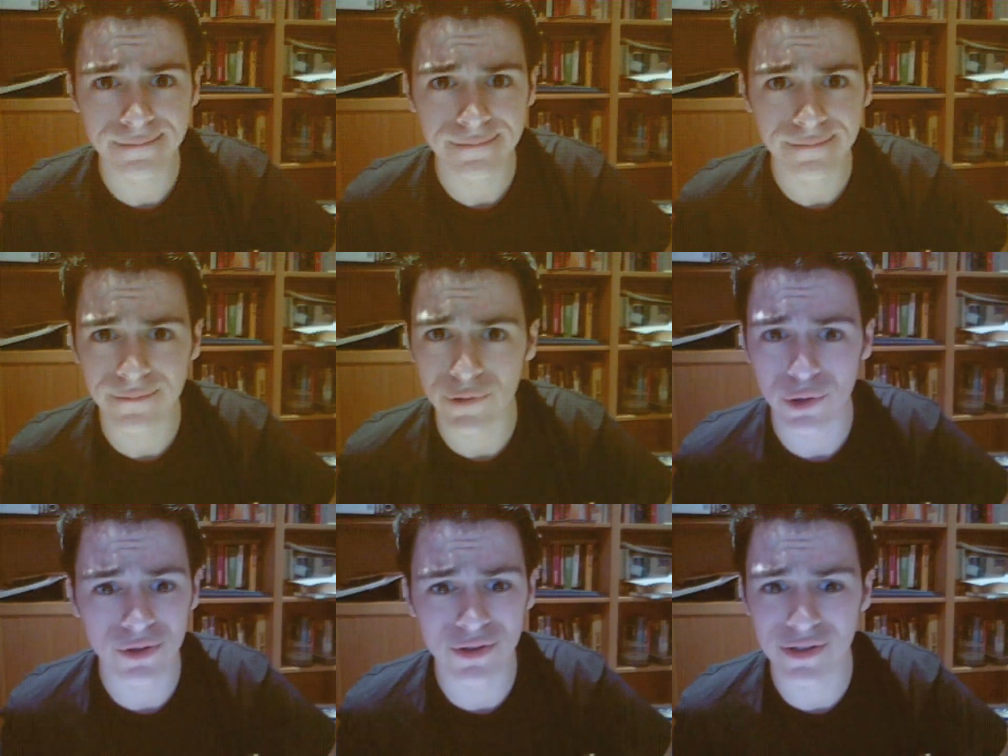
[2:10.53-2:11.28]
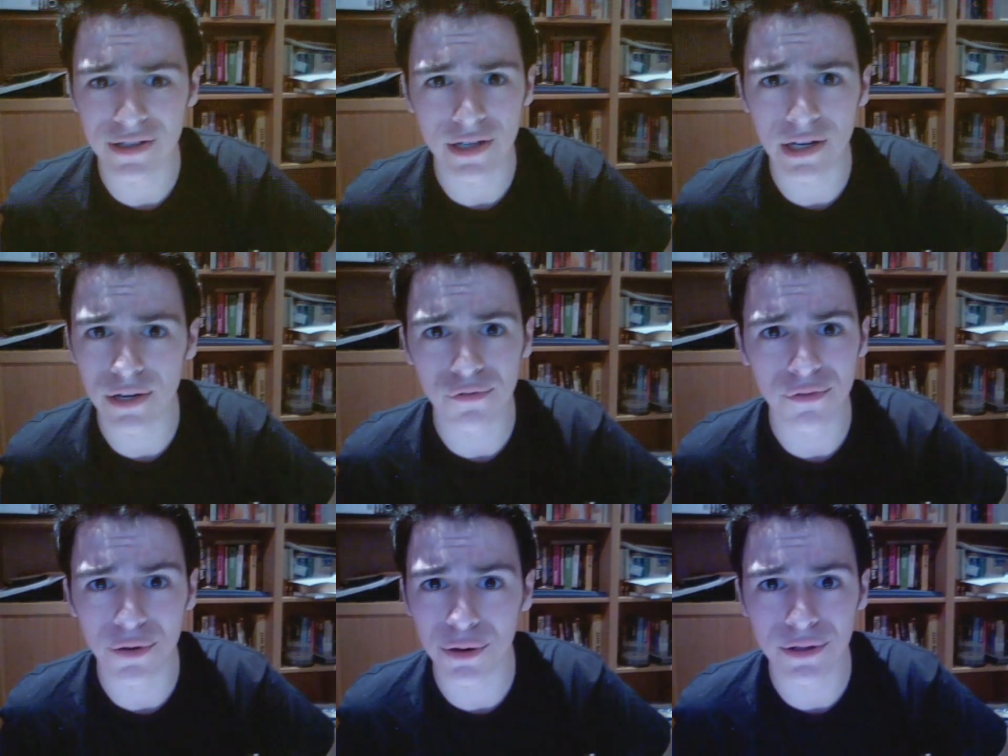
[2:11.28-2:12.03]
You silly
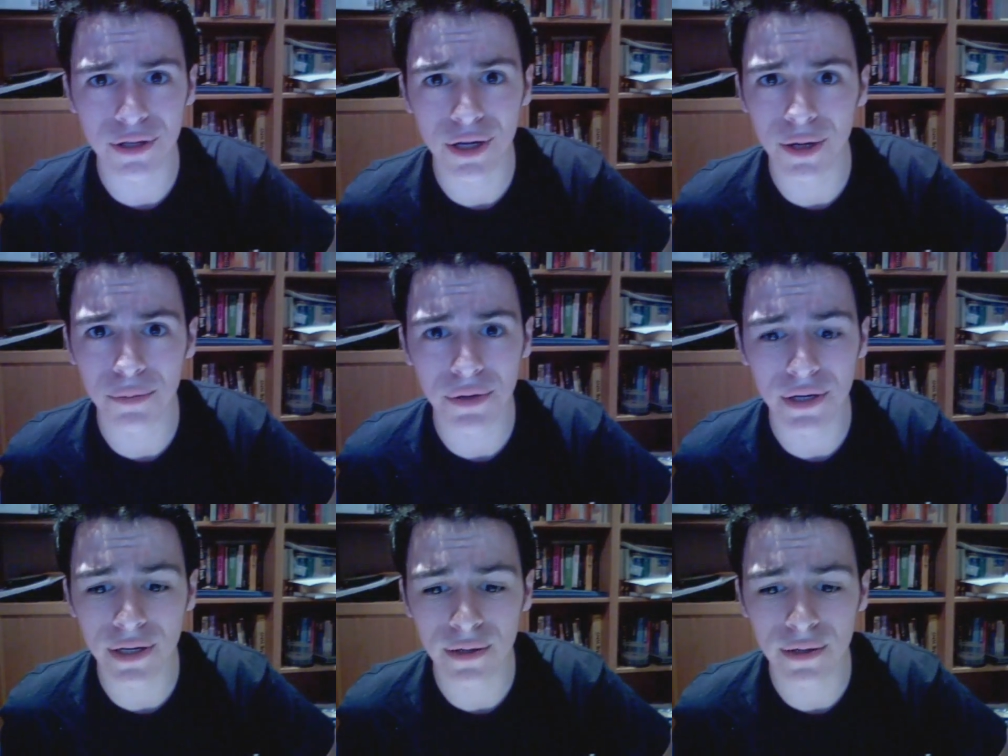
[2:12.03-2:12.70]
phone company.